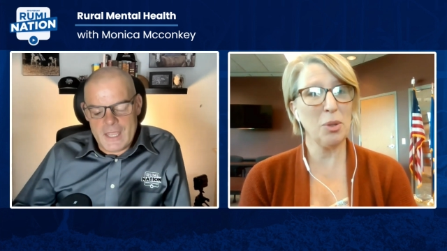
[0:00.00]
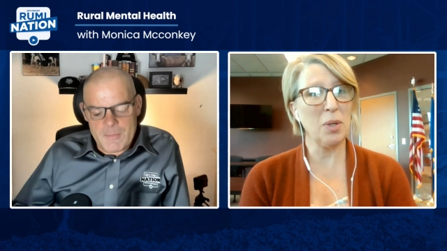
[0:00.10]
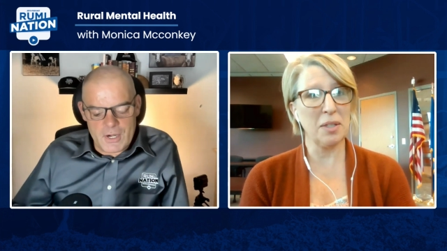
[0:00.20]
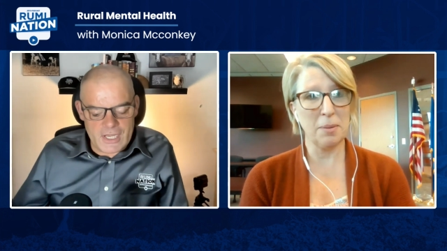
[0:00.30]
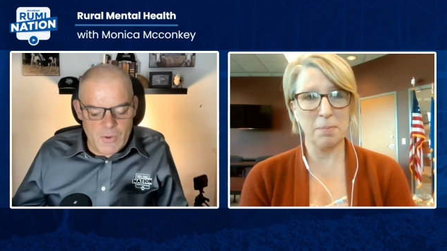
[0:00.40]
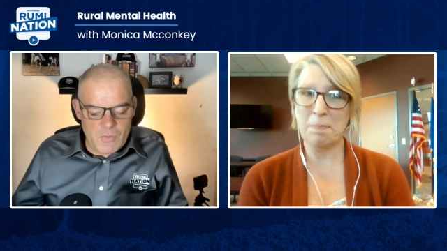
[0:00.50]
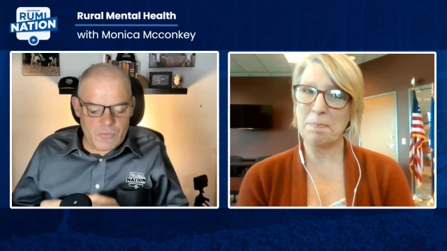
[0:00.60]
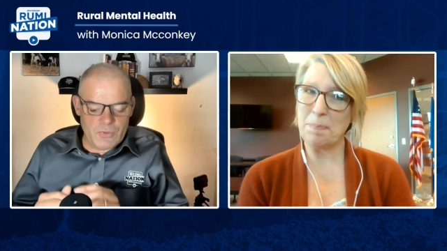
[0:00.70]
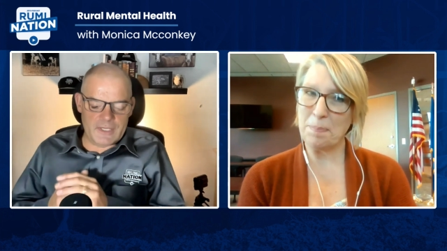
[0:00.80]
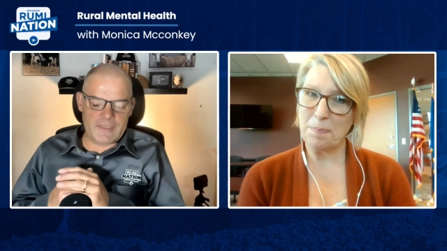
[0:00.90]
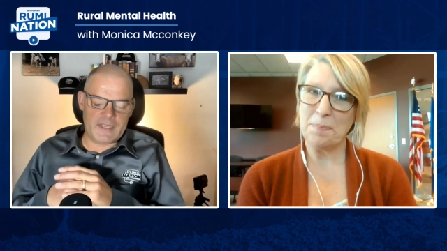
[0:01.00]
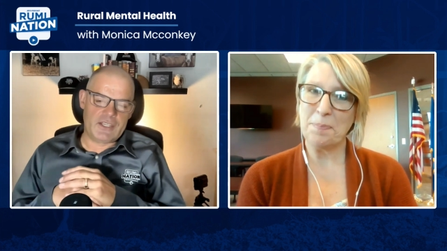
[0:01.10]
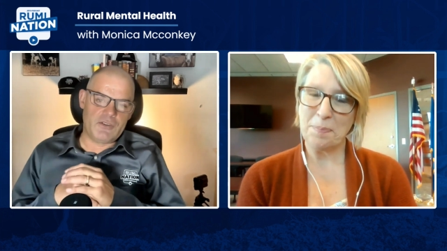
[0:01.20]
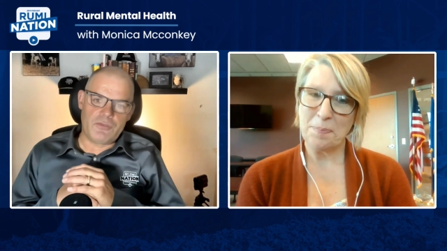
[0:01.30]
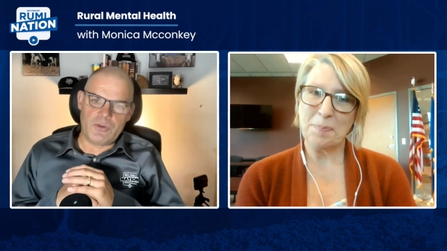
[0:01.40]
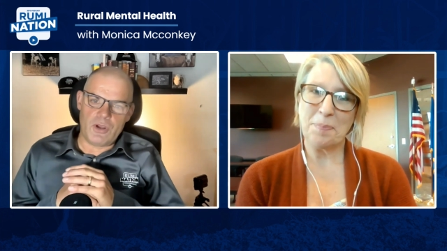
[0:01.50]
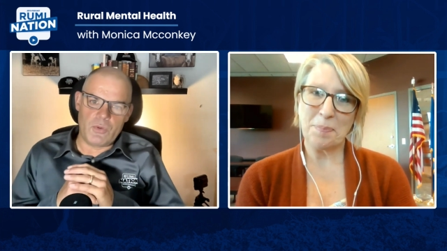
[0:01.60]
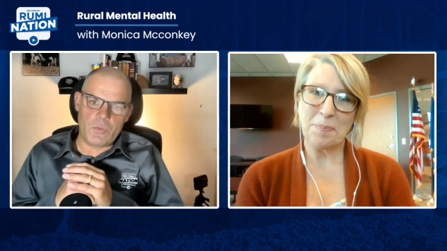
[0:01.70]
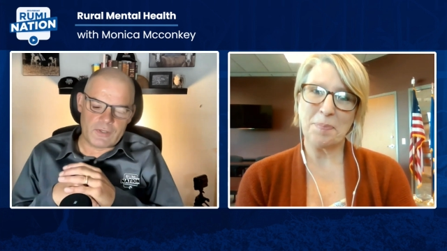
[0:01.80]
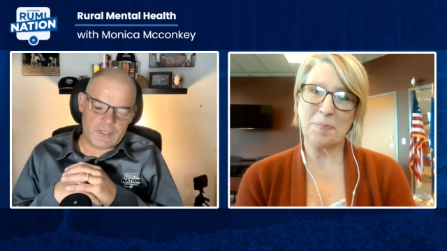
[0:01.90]
Speaker 1: Monica, I want to really thank you for all the
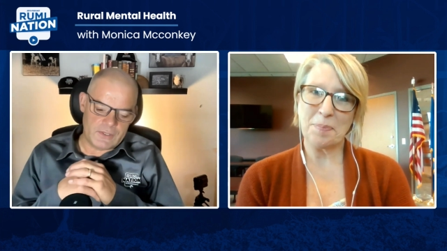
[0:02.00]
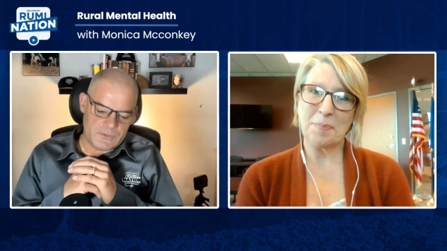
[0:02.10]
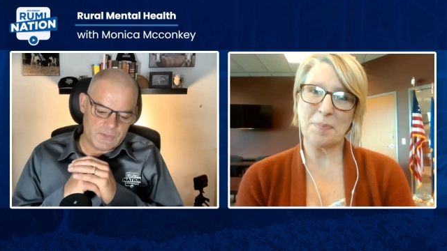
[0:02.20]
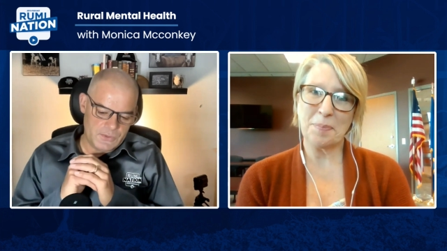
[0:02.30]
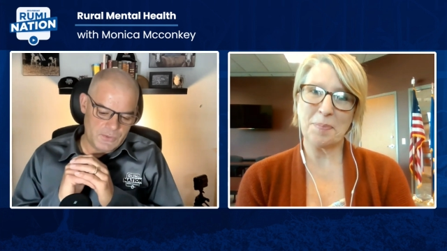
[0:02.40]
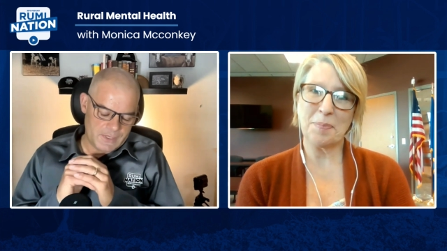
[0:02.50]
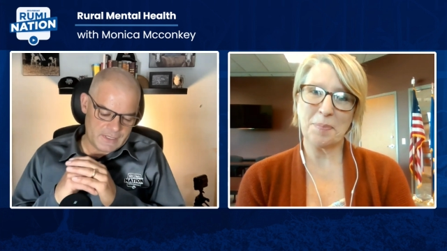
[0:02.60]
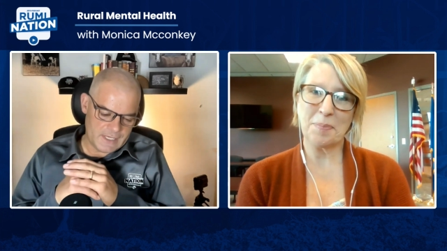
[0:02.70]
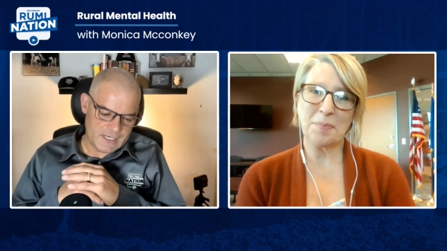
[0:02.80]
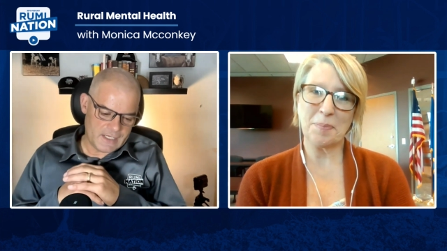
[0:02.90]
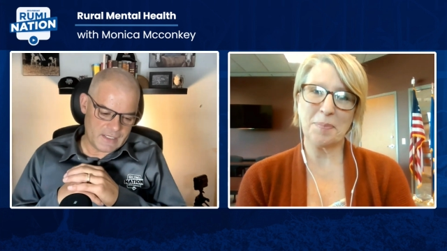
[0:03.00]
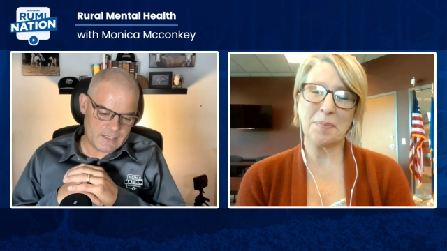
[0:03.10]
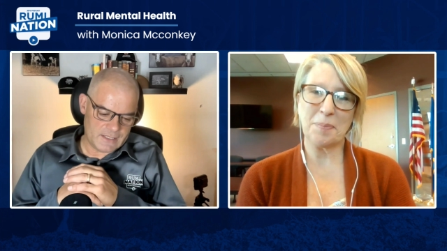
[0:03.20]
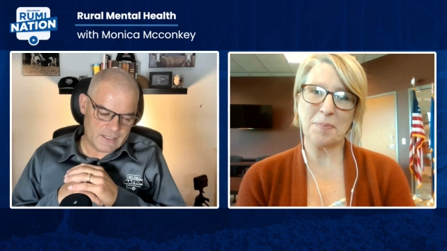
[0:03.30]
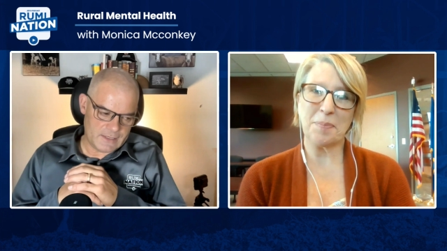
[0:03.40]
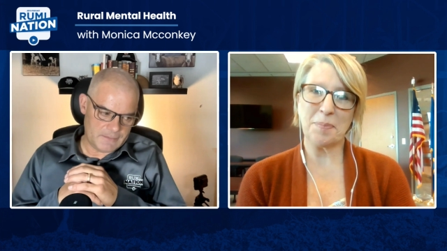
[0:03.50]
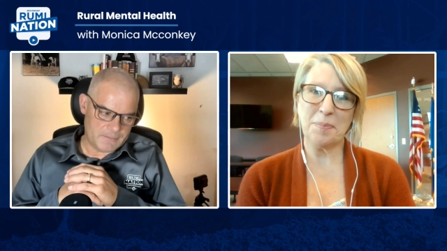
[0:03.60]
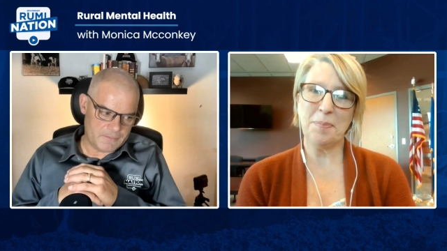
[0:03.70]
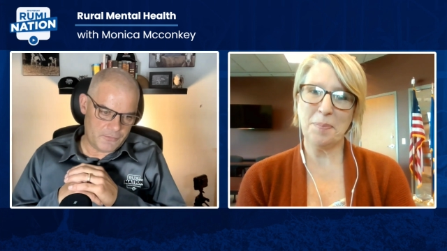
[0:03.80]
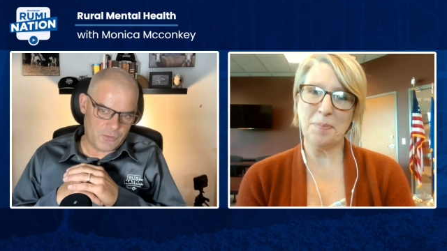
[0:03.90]
work that you do and, and um,
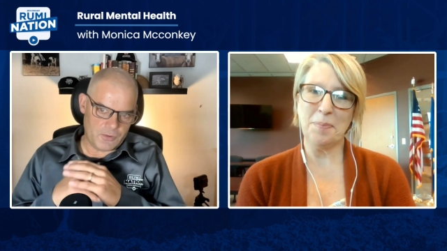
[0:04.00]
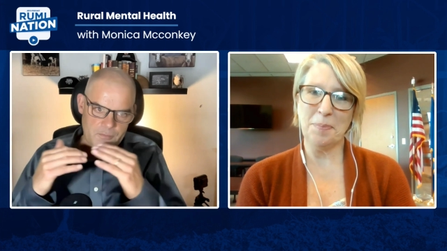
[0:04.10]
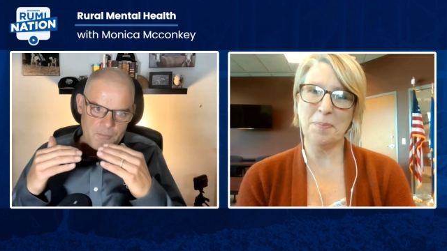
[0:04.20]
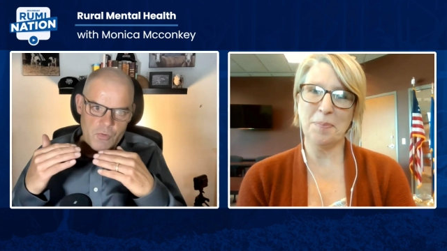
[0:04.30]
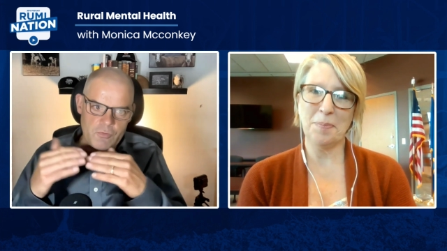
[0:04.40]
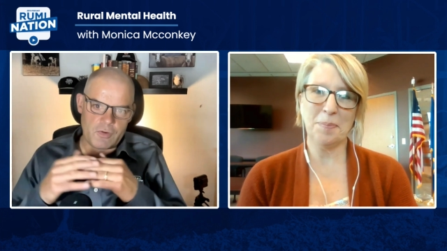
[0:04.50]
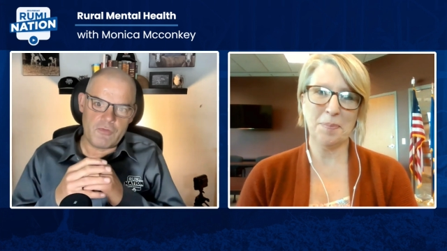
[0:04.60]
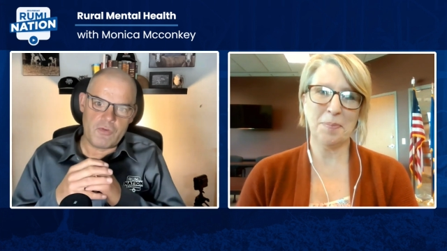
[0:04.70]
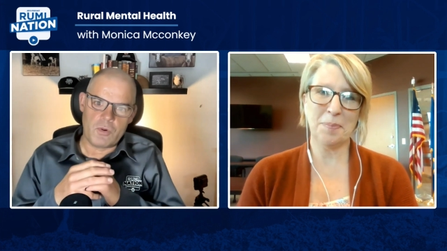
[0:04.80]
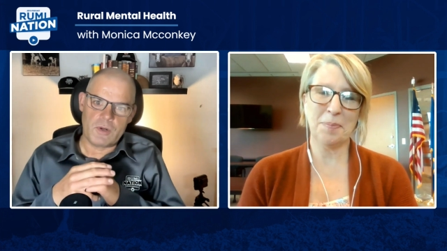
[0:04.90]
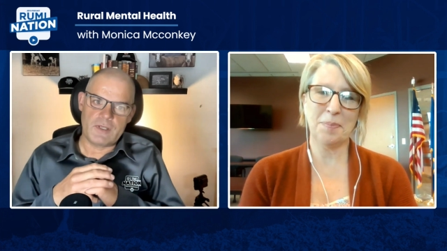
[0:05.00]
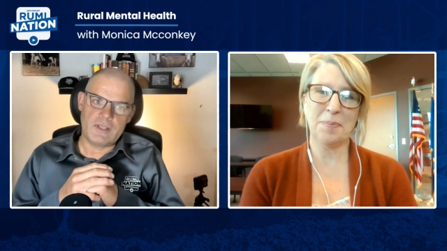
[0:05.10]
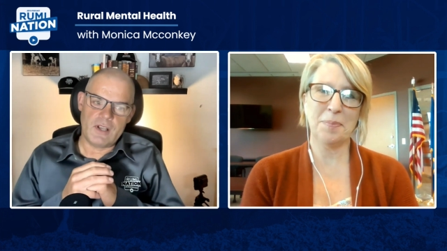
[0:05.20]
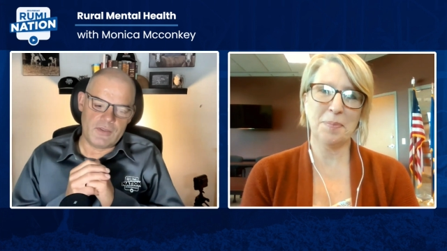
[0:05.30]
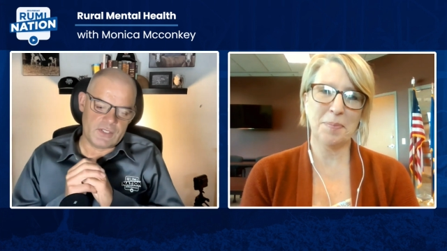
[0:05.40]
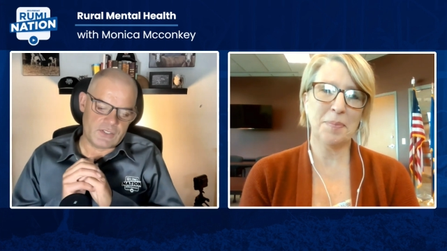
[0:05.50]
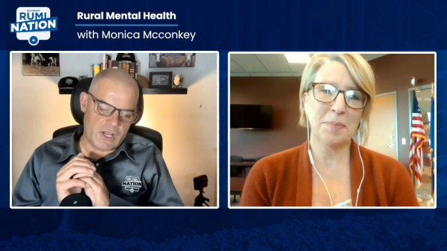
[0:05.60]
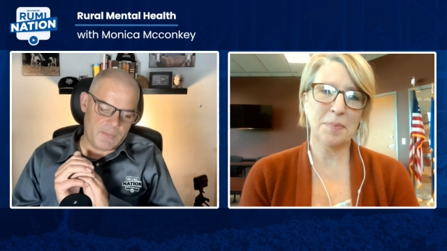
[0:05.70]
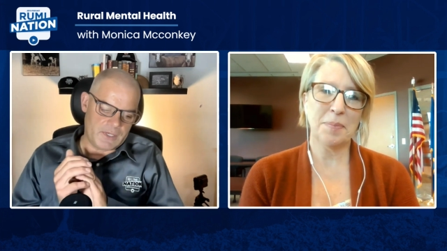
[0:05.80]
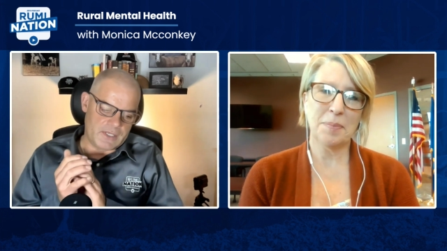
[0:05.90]
for moving forward on this
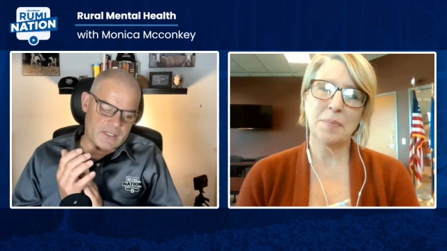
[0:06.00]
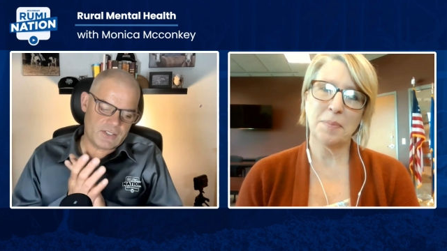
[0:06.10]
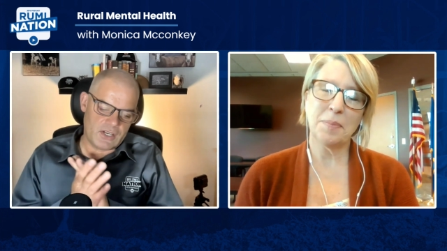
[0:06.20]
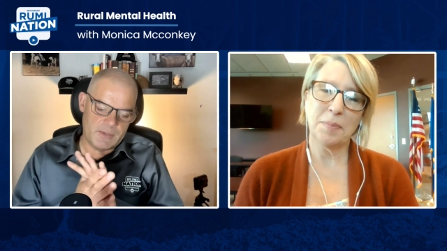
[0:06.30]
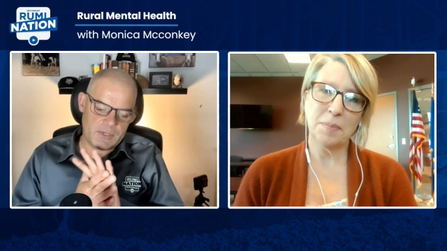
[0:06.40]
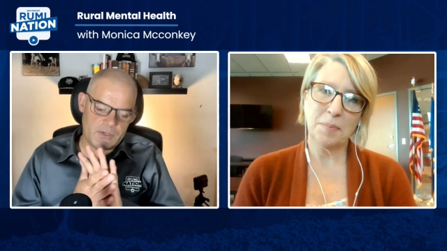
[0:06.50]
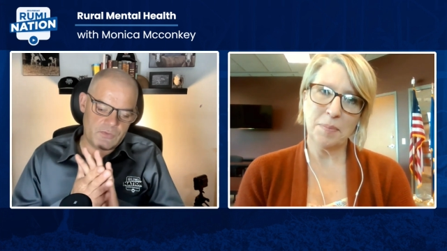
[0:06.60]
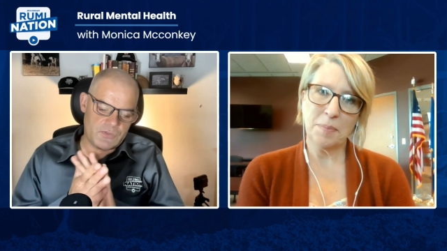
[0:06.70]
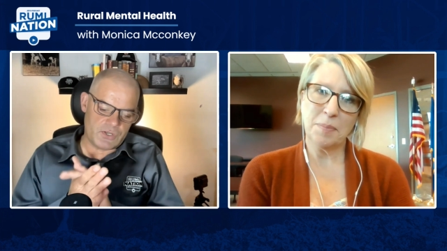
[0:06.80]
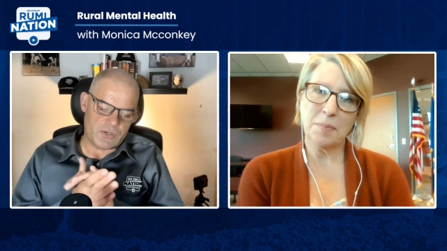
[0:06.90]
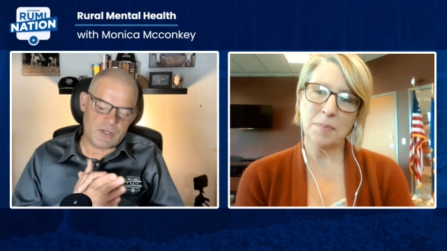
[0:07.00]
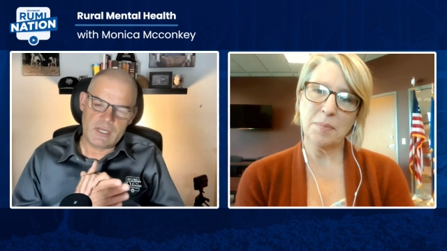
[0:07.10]
topic and the time that you've shared